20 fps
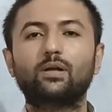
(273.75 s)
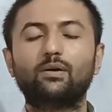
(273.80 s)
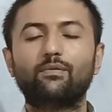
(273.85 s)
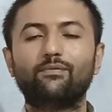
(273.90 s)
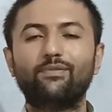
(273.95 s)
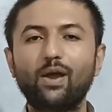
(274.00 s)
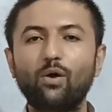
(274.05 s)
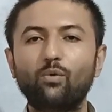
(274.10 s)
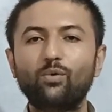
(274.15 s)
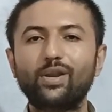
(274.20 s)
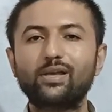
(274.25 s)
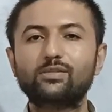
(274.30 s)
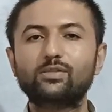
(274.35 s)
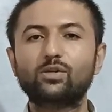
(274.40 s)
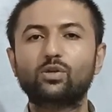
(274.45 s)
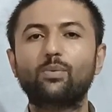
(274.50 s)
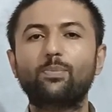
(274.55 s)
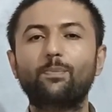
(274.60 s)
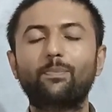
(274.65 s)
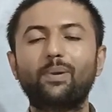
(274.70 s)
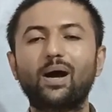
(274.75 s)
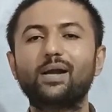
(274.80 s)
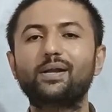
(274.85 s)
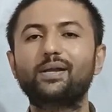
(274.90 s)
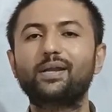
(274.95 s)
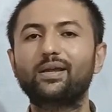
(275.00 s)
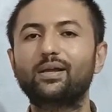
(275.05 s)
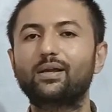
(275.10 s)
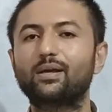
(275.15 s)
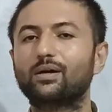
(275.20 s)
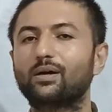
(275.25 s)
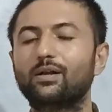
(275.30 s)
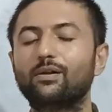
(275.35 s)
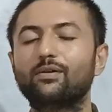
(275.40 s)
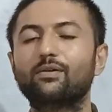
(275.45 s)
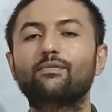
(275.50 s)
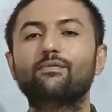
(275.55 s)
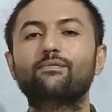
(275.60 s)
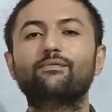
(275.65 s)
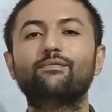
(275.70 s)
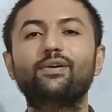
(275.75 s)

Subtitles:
wave nature of particle,